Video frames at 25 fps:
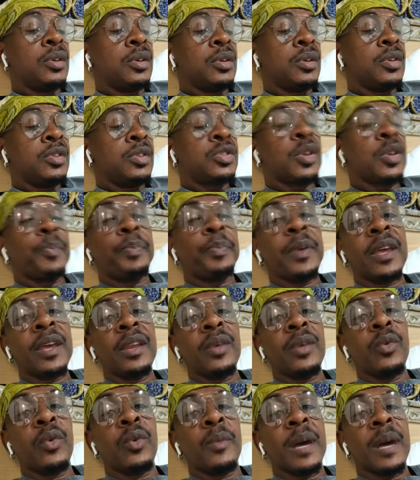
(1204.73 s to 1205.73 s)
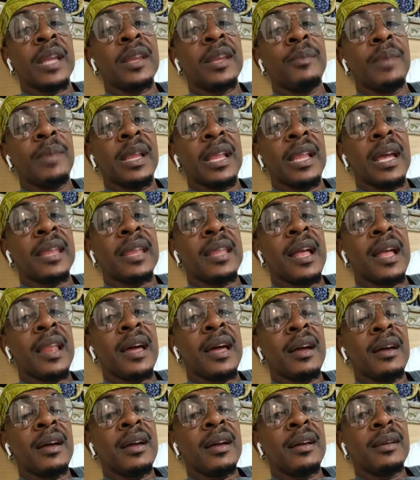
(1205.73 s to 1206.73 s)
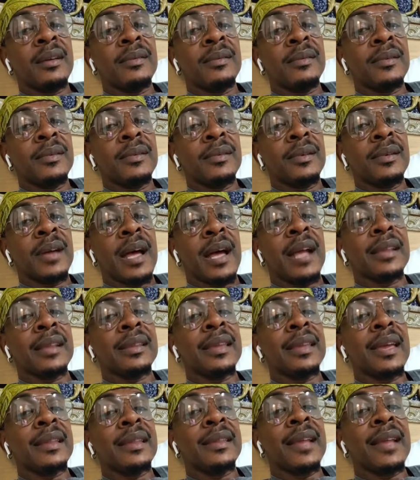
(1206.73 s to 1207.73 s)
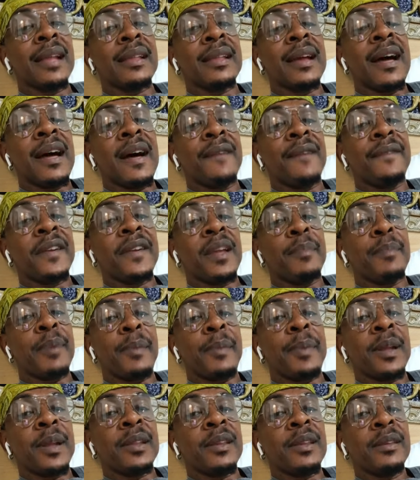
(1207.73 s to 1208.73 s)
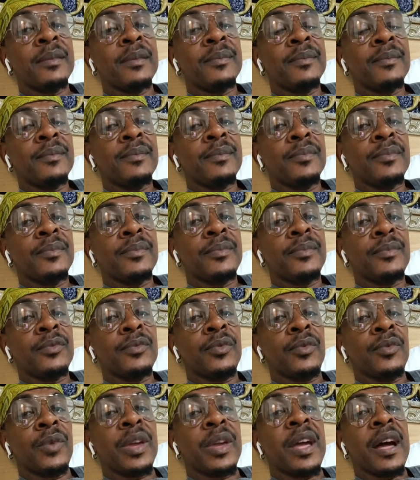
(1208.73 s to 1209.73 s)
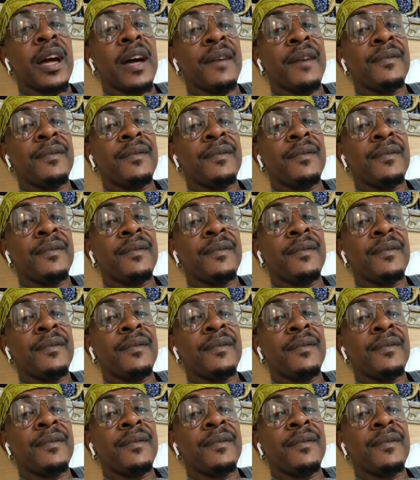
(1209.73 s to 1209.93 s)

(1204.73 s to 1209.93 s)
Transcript: So pay the woman a million dollar and get that half of your property where you have.